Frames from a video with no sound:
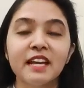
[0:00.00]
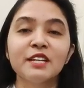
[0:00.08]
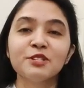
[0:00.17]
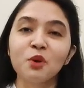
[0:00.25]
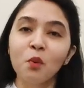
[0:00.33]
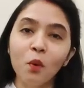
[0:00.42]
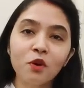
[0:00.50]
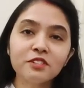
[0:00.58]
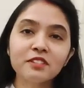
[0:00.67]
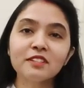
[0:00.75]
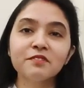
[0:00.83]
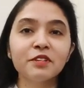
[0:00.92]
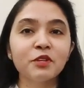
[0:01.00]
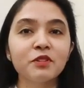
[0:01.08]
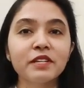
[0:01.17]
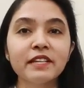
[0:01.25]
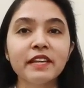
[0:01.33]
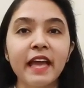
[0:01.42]
So watch this video
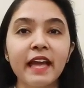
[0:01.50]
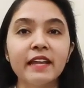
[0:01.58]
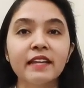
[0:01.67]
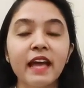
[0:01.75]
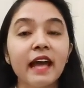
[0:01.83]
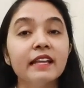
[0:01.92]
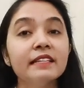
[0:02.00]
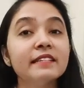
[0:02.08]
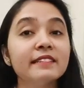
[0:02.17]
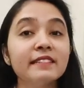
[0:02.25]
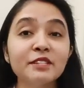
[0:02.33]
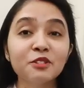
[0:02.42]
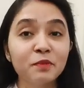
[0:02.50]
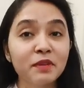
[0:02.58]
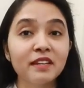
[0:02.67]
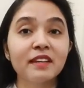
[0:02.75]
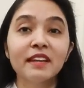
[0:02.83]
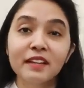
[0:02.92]
till the end and listen to
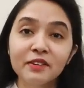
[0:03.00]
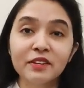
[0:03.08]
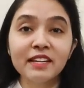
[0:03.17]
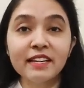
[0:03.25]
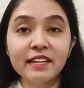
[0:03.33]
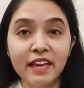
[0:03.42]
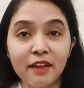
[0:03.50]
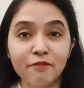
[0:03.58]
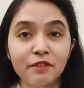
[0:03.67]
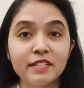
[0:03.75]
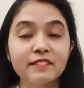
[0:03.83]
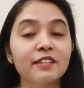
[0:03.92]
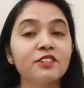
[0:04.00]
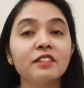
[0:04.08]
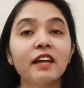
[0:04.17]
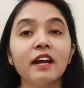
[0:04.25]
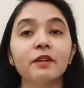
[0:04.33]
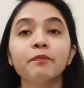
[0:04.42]
me really carefully such
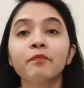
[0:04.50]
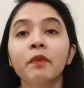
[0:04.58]
that